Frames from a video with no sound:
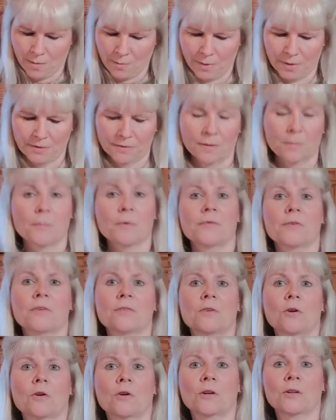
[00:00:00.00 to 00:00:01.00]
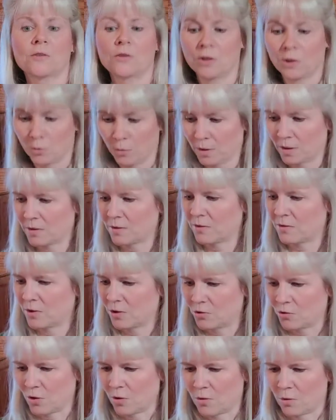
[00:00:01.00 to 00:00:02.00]
but some of us are continuing to
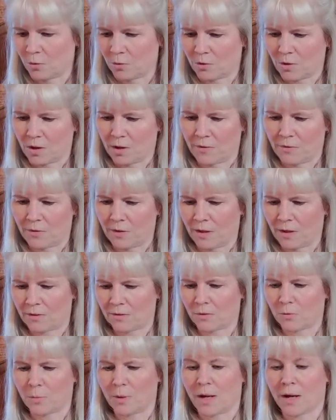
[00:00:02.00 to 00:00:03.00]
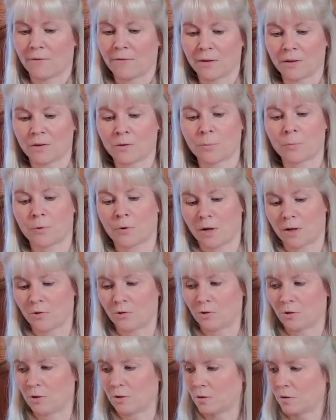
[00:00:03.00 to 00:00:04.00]
stitch on those kind of things as we have the
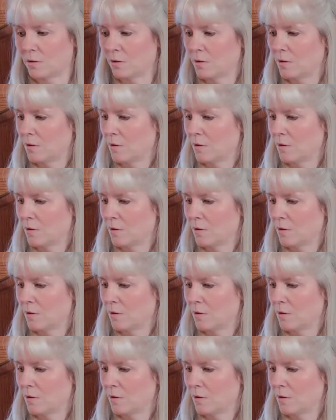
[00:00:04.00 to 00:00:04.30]
inspiration.